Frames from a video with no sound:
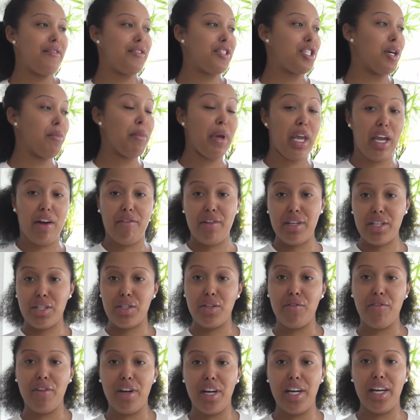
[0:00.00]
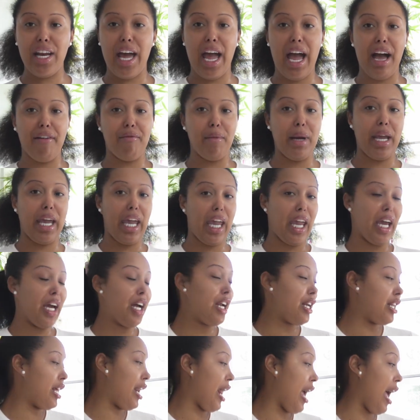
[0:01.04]
some earrings to run i have my
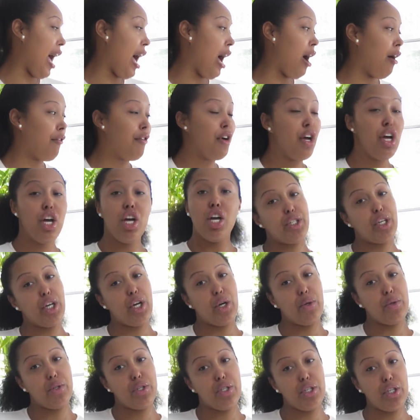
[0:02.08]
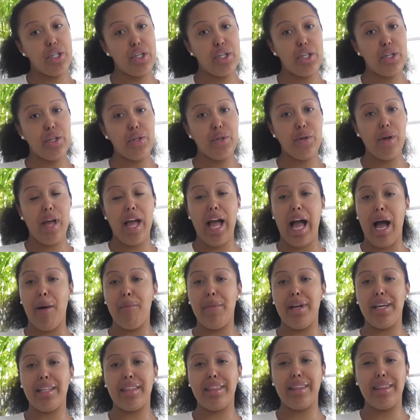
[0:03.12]
hair that i have to go to i'm
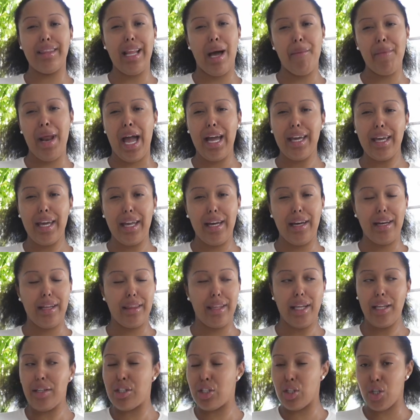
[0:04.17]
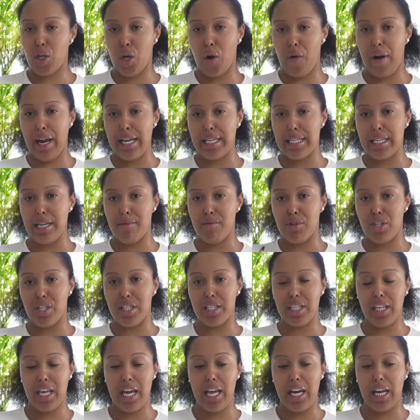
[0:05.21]
not i'm not getting nothing too crazy i'm
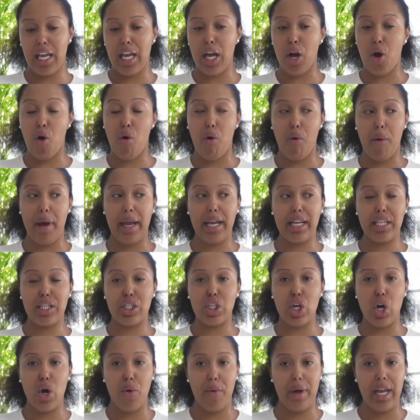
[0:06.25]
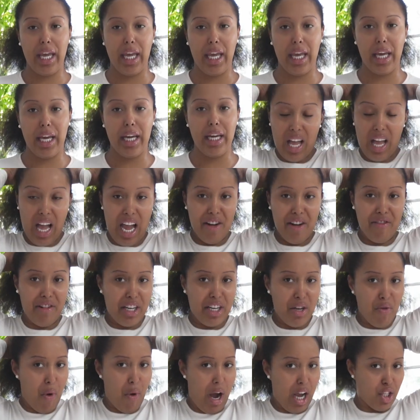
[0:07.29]
just getting a quick sew in i
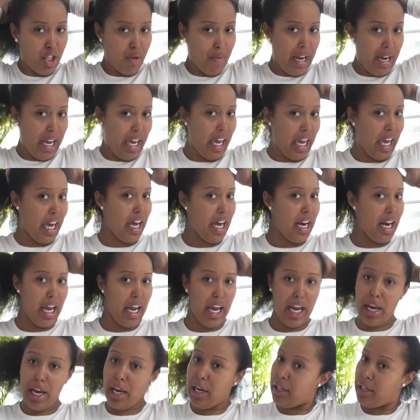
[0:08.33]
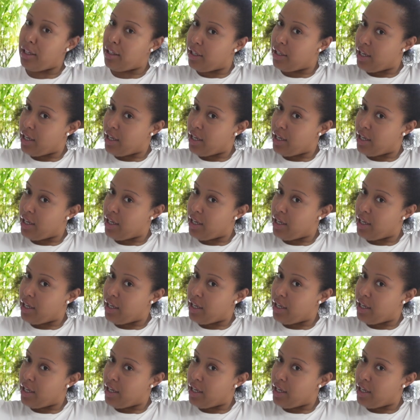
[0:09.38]
already washed my hair in